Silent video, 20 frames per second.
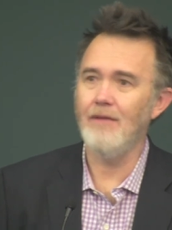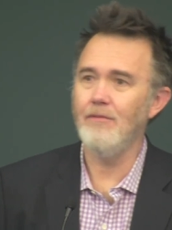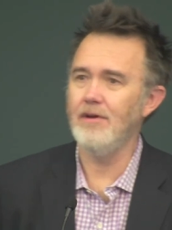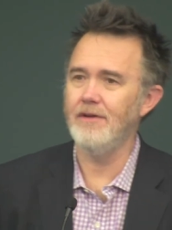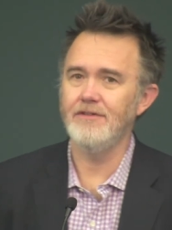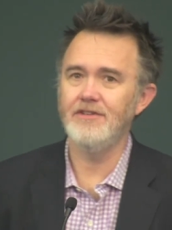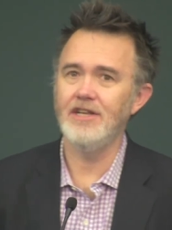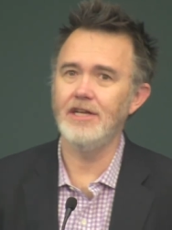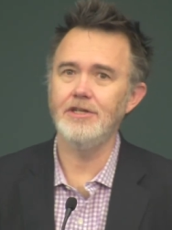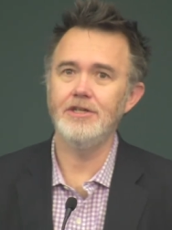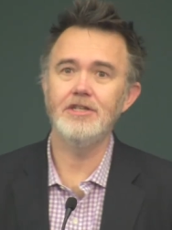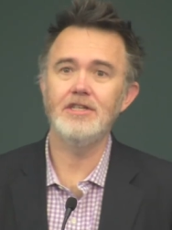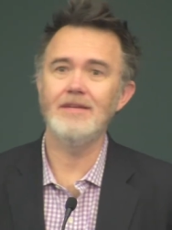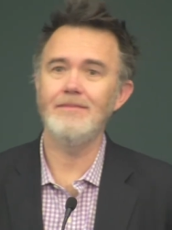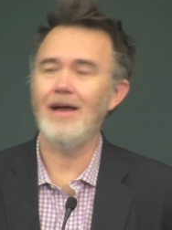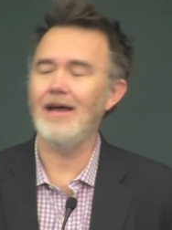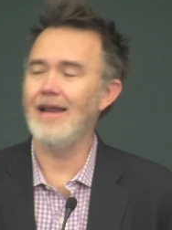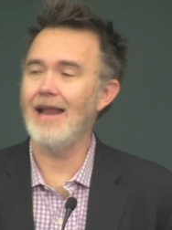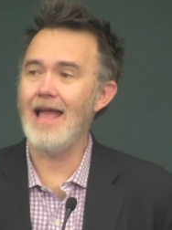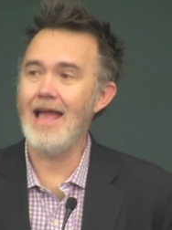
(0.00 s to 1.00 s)
I would have said
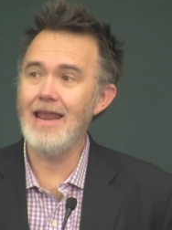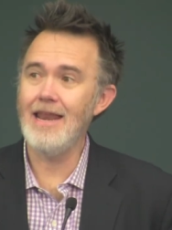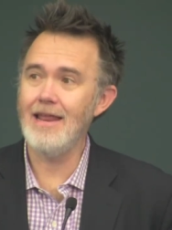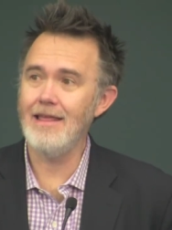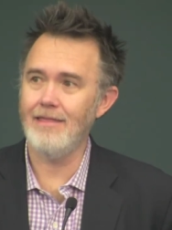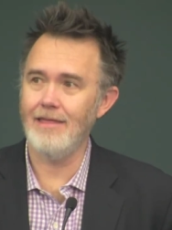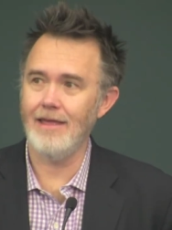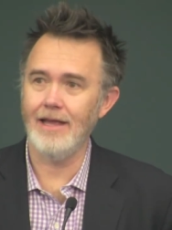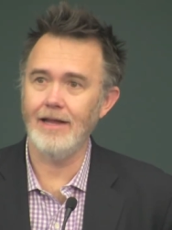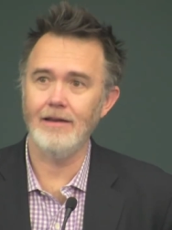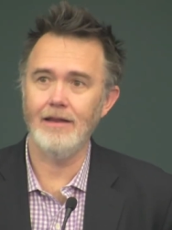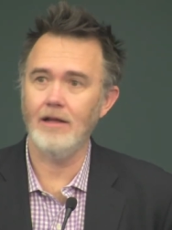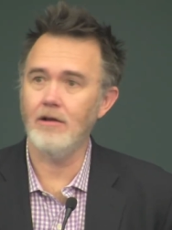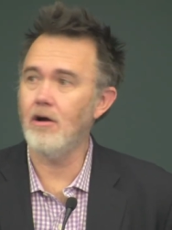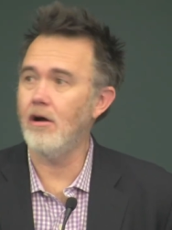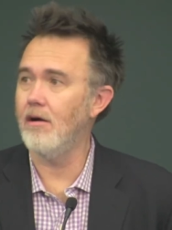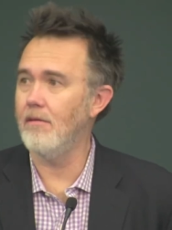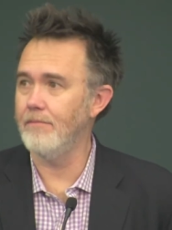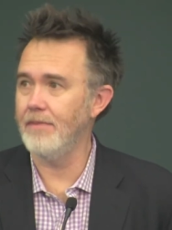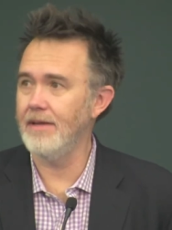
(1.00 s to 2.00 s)
just about anything to
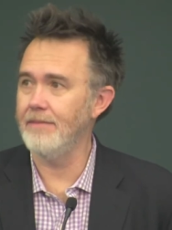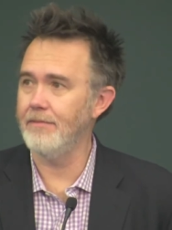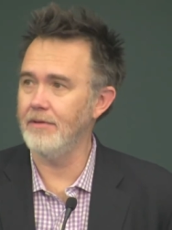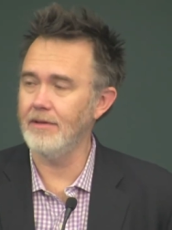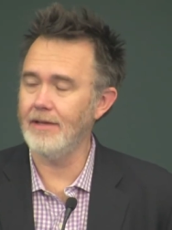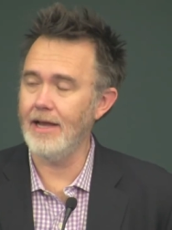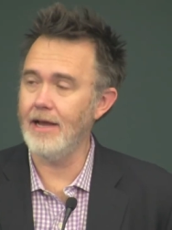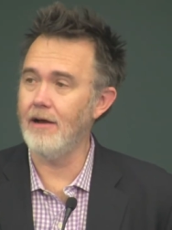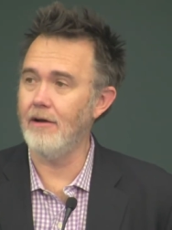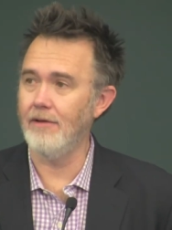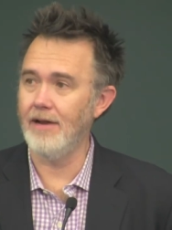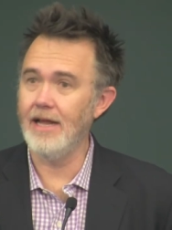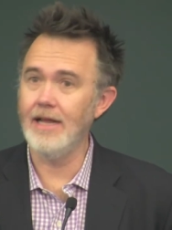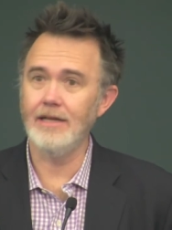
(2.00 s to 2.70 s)
calm people down